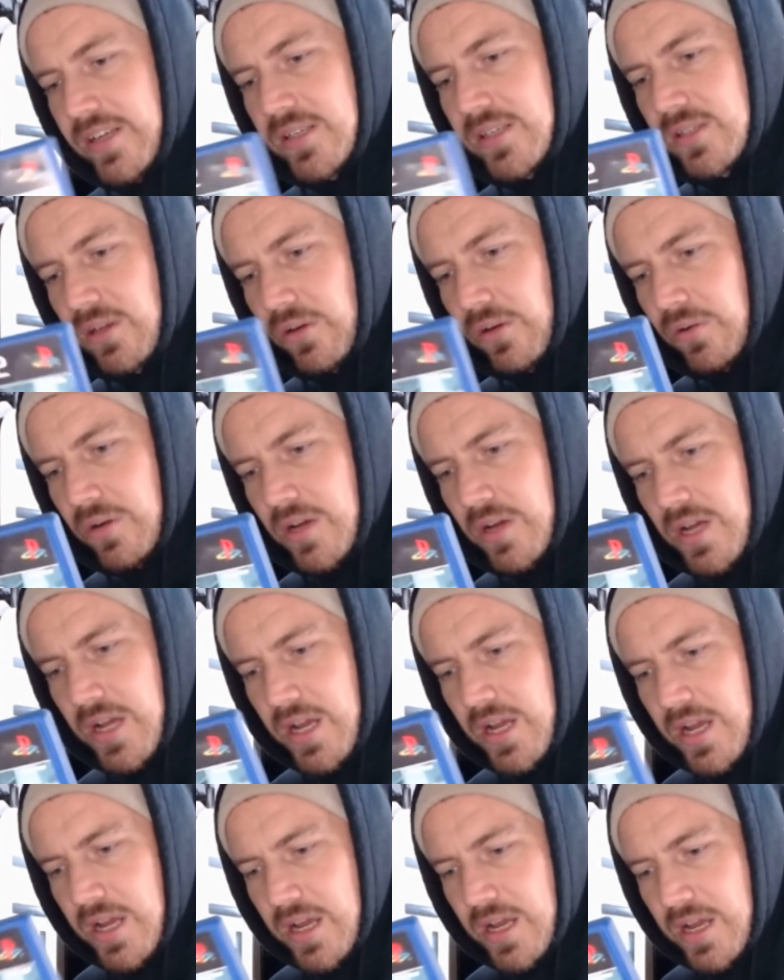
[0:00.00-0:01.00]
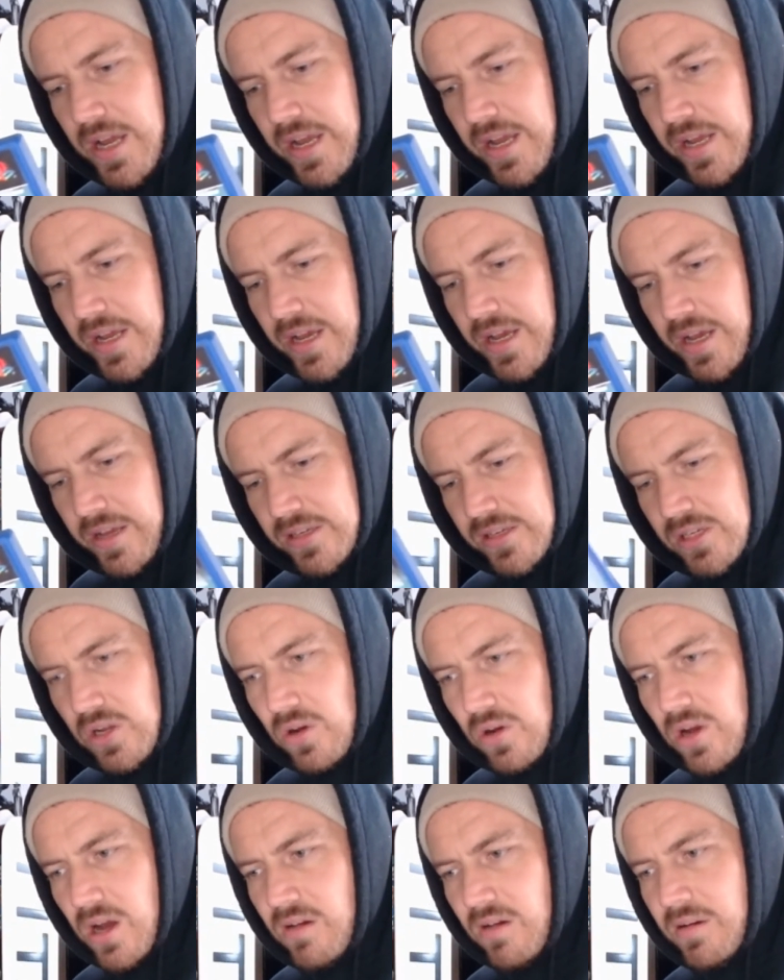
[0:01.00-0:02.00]
So yeah, slot
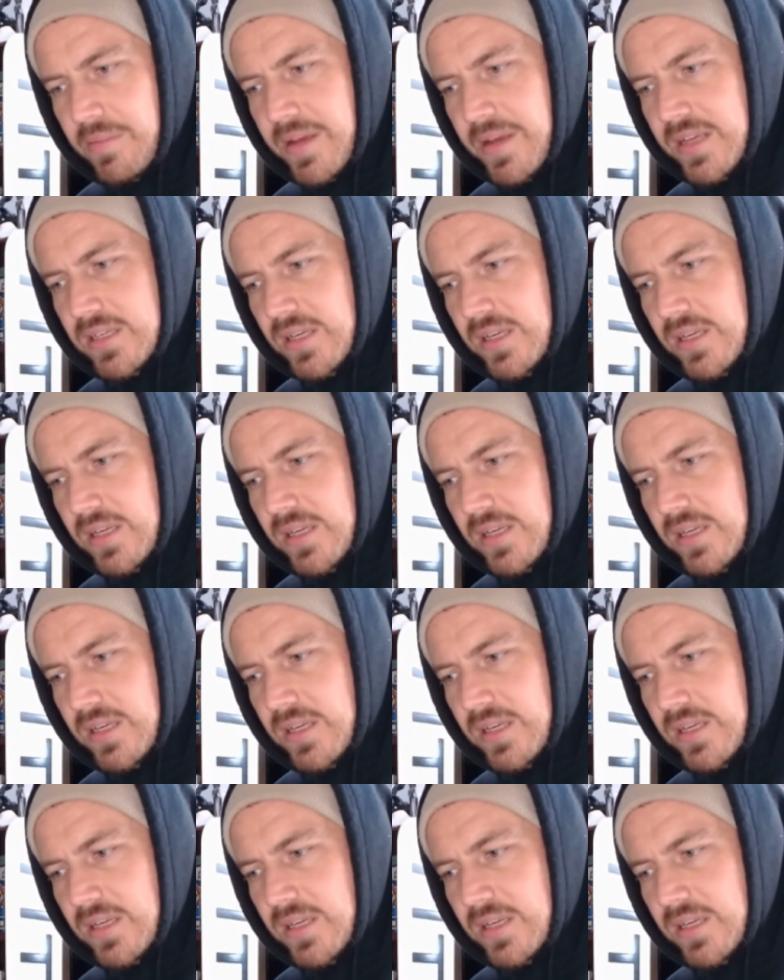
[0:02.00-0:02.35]
car, I'm guessing,